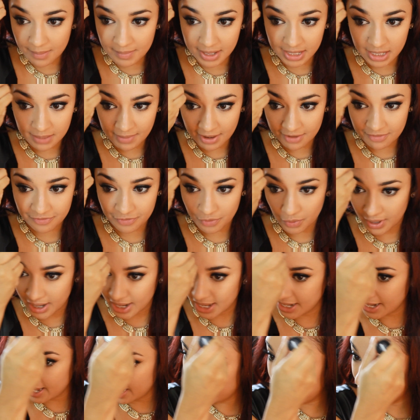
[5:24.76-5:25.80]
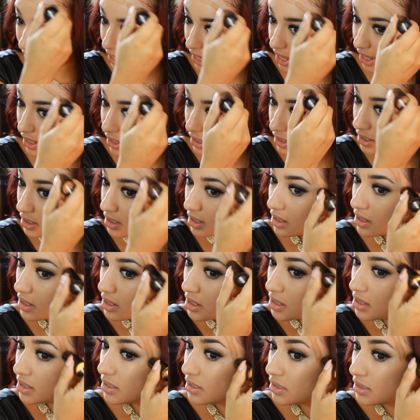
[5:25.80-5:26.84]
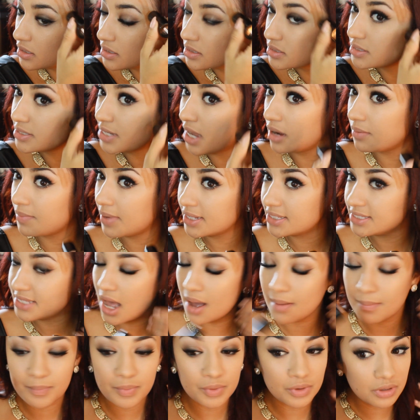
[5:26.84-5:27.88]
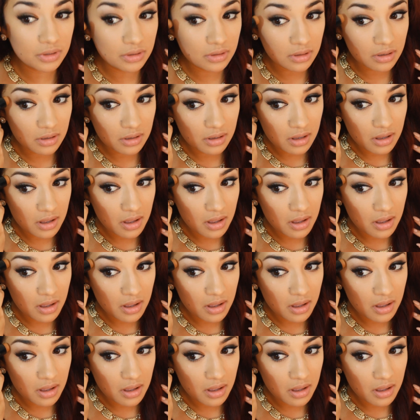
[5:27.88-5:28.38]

I'm hitting my forehead area, down my temple,